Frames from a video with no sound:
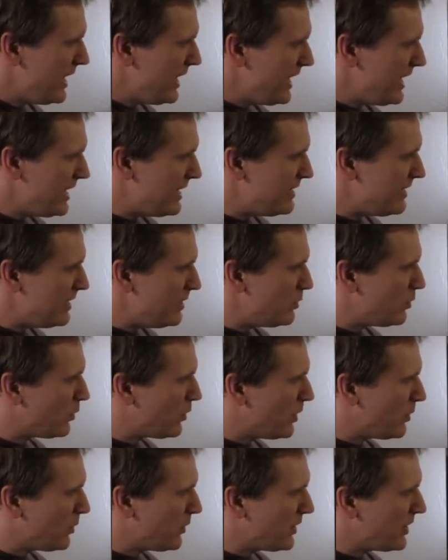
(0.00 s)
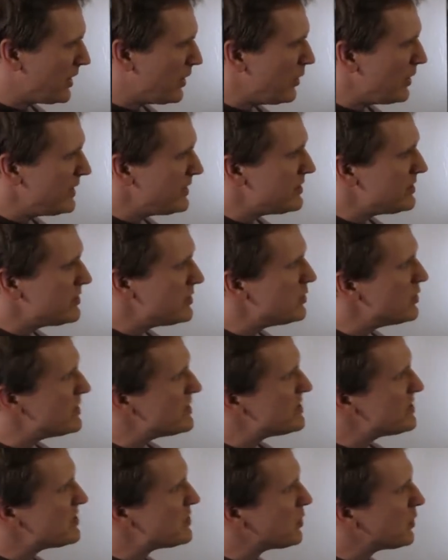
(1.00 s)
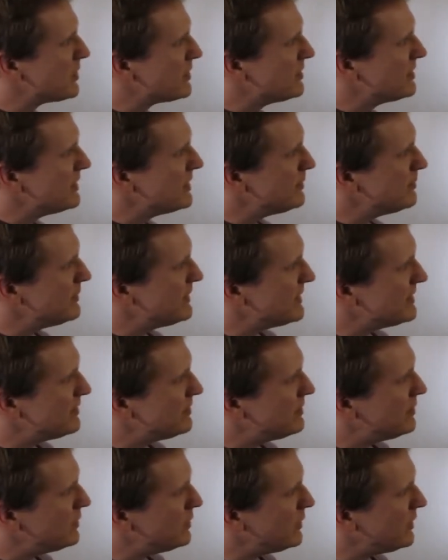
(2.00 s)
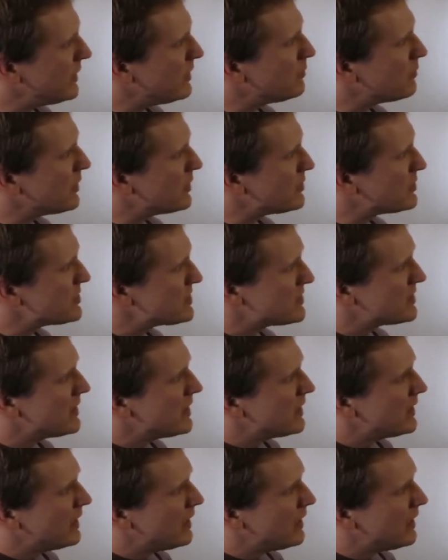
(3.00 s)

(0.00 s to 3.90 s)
And then what we're going to do is sort them into the most